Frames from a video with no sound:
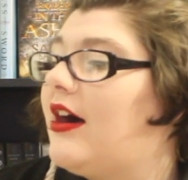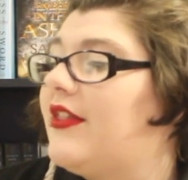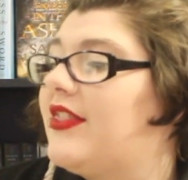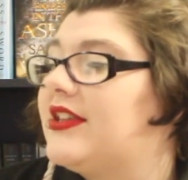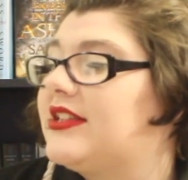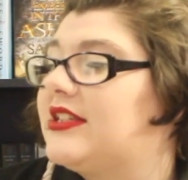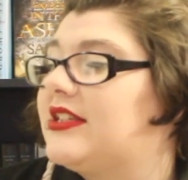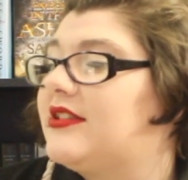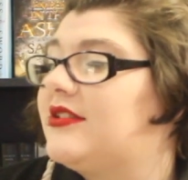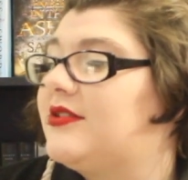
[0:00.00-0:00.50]

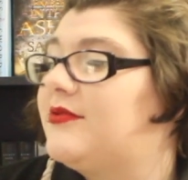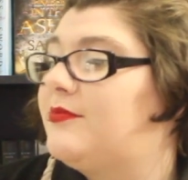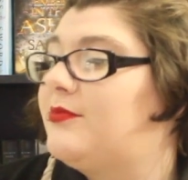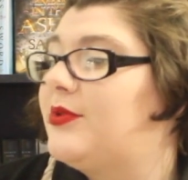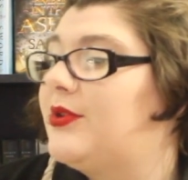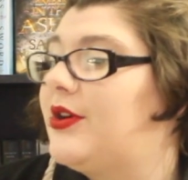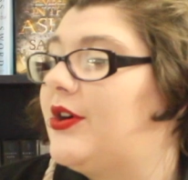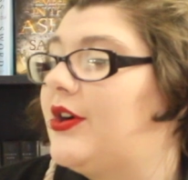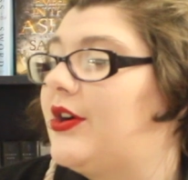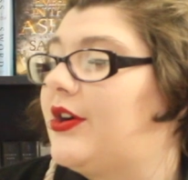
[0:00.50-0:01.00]
This is
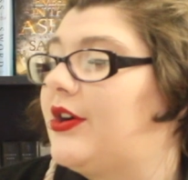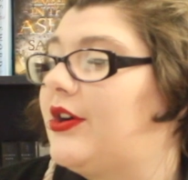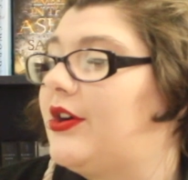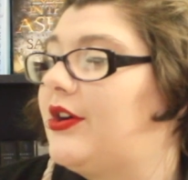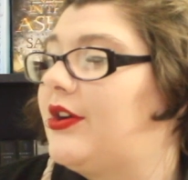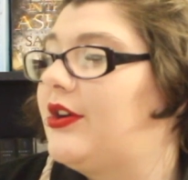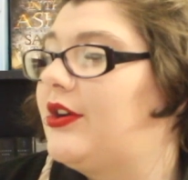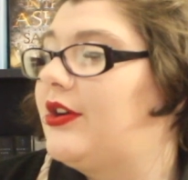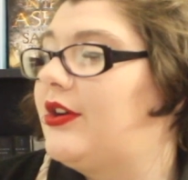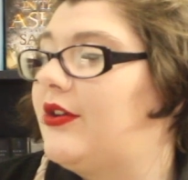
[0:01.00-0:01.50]
book
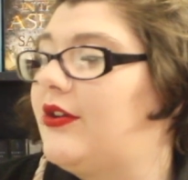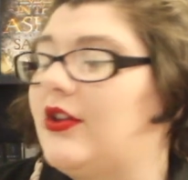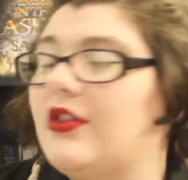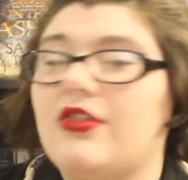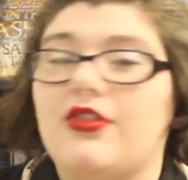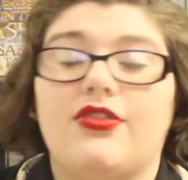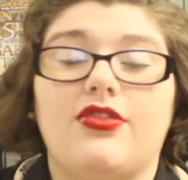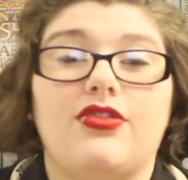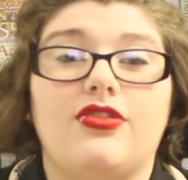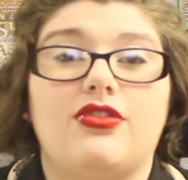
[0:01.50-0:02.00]

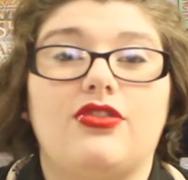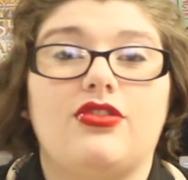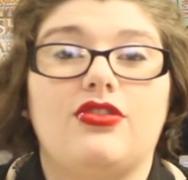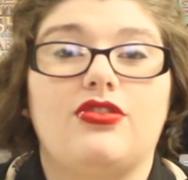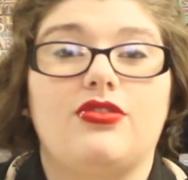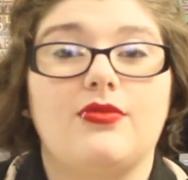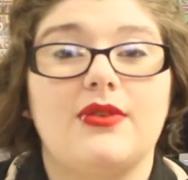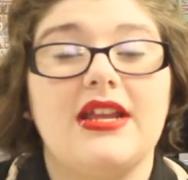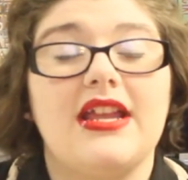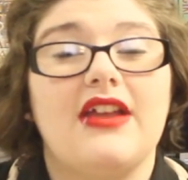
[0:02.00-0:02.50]

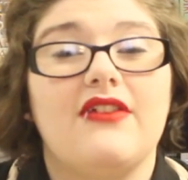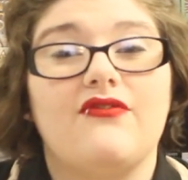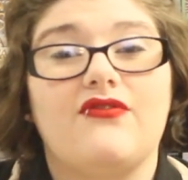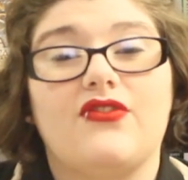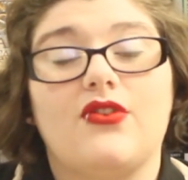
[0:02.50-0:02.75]
3 and